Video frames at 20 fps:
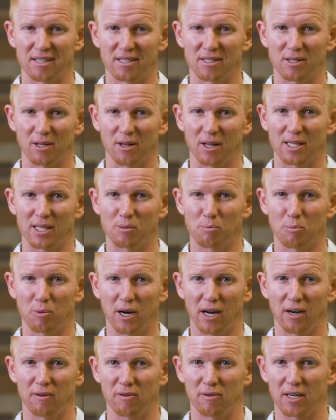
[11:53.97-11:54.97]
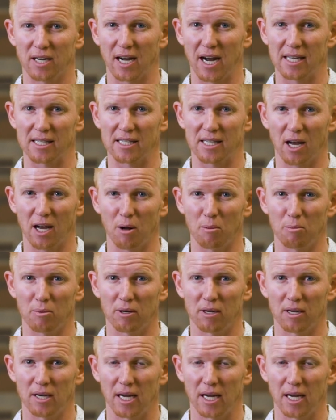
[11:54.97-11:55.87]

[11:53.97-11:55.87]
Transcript: So let's pray for God's help.